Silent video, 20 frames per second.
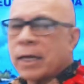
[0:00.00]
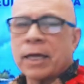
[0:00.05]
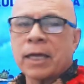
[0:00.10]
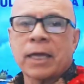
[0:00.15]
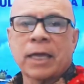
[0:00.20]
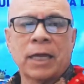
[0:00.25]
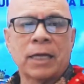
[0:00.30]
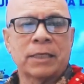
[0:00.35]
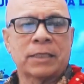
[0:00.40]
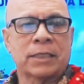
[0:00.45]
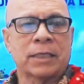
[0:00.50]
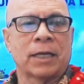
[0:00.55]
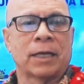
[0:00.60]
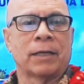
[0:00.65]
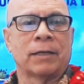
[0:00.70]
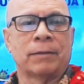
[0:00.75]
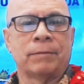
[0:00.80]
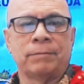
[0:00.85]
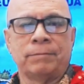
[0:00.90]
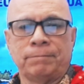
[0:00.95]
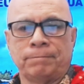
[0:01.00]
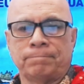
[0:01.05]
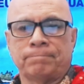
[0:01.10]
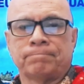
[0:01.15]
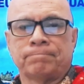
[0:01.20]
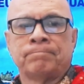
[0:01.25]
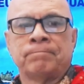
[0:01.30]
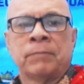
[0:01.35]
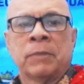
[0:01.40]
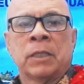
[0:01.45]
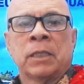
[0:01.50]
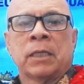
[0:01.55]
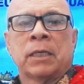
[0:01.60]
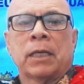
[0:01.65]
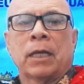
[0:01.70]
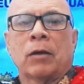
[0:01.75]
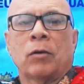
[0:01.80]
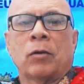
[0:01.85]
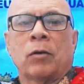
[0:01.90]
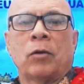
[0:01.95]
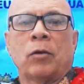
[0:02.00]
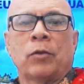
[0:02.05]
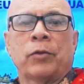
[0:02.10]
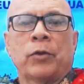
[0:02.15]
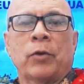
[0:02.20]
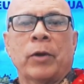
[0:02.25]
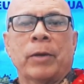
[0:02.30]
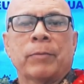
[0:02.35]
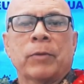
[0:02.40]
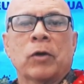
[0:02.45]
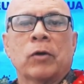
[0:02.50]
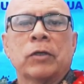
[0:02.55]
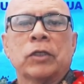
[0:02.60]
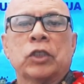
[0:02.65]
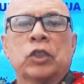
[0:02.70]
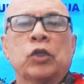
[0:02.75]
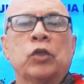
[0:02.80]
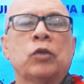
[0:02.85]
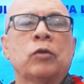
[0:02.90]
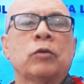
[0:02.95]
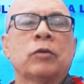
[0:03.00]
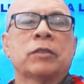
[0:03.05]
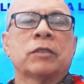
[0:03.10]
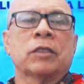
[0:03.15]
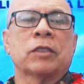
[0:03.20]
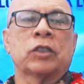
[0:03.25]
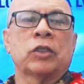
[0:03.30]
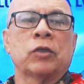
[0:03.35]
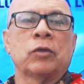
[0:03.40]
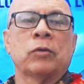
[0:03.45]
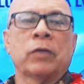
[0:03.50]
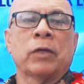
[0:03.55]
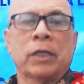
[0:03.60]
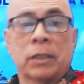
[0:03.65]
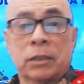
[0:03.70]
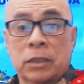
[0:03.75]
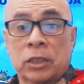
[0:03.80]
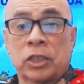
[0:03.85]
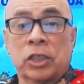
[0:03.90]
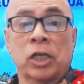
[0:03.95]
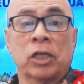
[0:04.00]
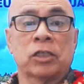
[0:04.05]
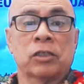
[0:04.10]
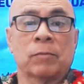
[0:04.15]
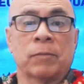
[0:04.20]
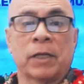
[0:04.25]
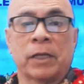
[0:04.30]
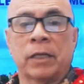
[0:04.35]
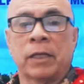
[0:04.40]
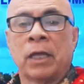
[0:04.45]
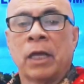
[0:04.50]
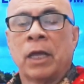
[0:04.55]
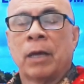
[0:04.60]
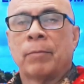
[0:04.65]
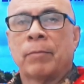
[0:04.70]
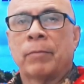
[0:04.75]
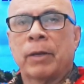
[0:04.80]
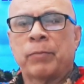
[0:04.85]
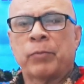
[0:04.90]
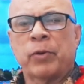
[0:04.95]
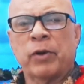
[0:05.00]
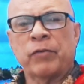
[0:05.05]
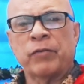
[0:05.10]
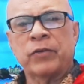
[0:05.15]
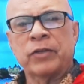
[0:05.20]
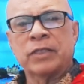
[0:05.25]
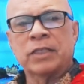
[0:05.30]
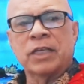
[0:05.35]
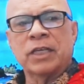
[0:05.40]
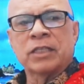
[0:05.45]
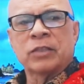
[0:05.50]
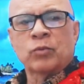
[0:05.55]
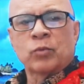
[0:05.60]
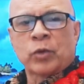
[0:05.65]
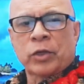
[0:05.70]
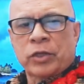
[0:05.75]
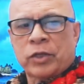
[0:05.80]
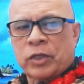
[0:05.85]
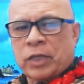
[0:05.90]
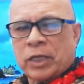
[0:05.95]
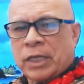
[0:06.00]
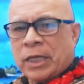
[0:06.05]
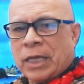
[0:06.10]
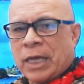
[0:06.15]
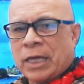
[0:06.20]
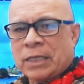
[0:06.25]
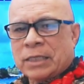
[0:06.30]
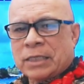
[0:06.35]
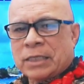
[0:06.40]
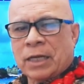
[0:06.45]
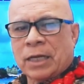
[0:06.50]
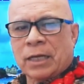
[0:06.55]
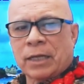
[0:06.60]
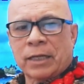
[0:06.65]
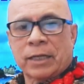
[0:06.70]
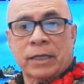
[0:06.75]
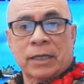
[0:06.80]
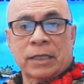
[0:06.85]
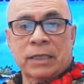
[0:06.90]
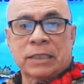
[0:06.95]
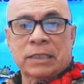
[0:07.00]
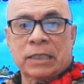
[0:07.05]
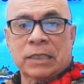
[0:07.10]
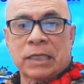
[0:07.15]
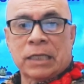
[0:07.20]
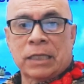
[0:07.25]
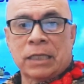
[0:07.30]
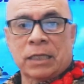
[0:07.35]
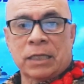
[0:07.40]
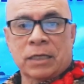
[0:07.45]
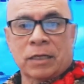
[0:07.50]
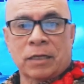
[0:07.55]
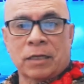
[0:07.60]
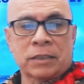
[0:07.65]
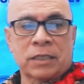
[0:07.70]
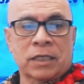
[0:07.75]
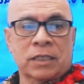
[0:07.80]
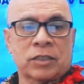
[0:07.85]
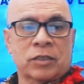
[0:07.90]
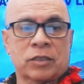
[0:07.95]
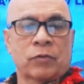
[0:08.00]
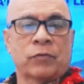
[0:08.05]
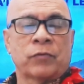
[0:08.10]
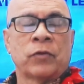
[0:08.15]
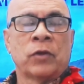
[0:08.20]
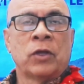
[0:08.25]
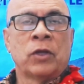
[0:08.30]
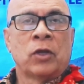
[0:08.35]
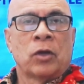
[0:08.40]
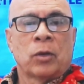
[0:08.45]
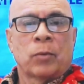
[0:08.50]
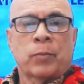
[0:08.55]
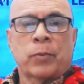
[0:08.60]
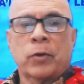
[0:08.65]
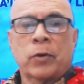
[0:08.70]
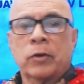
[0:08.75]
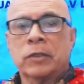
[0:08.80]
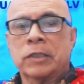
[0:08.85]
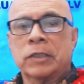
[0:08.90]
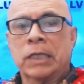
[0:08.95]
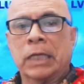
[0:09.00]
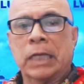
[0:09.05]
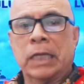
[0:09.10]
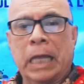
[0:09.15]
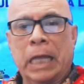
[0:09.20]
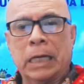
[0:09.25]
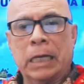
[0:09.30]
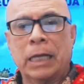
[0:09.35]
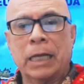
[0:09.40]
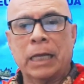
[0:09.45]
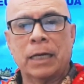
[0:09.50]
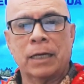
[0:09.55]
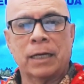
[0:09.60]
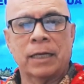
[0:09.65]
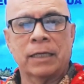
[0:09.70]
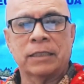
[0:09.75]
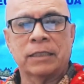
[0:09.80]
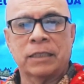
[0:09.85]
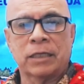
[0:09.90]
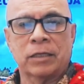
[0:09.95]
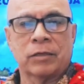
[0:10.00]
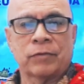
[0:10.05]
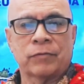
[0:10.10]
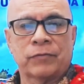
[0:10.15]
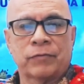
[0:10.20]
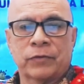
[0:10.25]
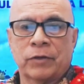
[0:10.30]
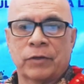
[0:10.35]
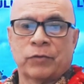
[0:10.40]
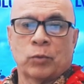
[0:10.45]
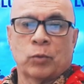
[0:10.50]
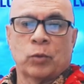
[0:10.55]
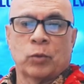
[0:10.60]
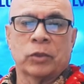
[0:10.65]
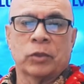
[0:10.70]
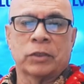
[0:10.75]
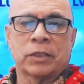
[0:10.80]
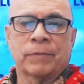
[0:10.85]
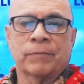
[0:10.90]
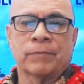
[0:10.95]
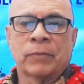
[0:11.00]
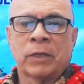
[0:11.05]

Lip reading: K style. Now, although I'm going to use the two interchangeably, my preference is with the K style, at least in the context of parsing and analyzing of the words.